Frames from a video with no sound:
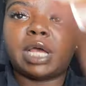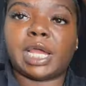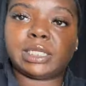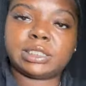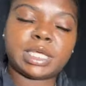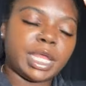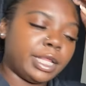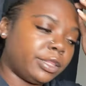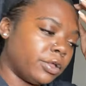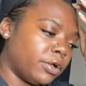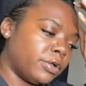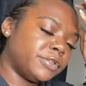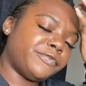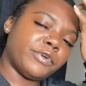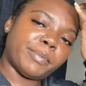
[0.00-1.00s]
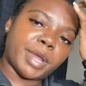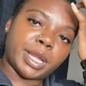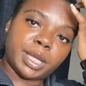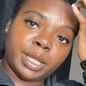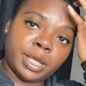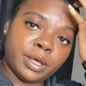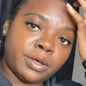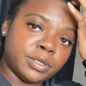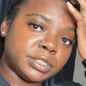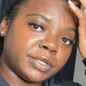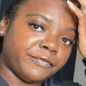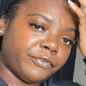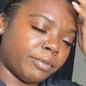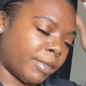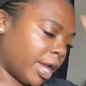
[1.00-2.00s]
I take those for my nails
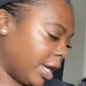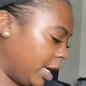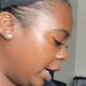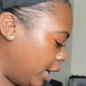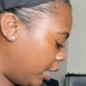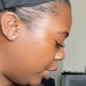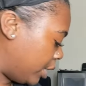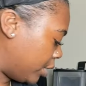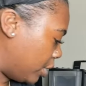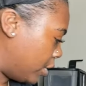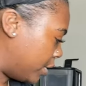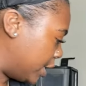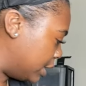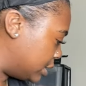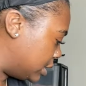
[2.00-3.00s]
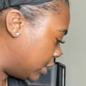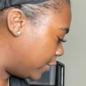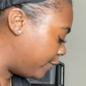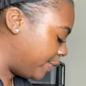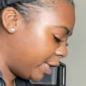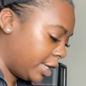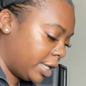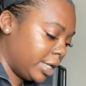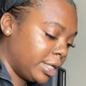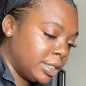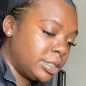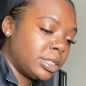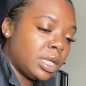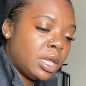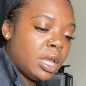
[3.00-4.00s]
and for my hair and all that stuff
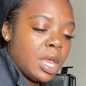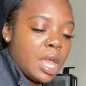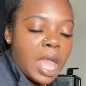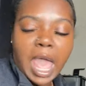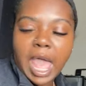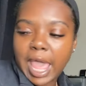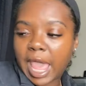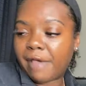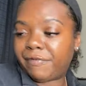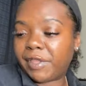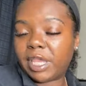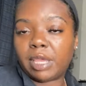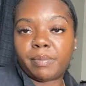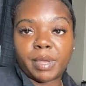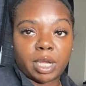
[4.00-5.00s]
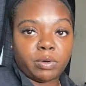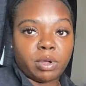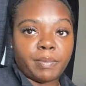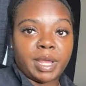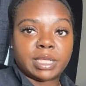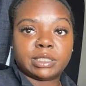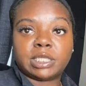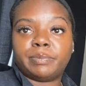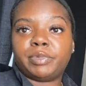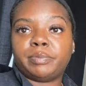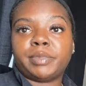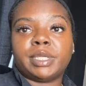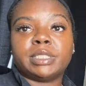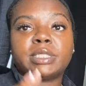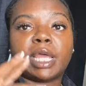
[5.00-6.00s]
because I have to get better with my supplements.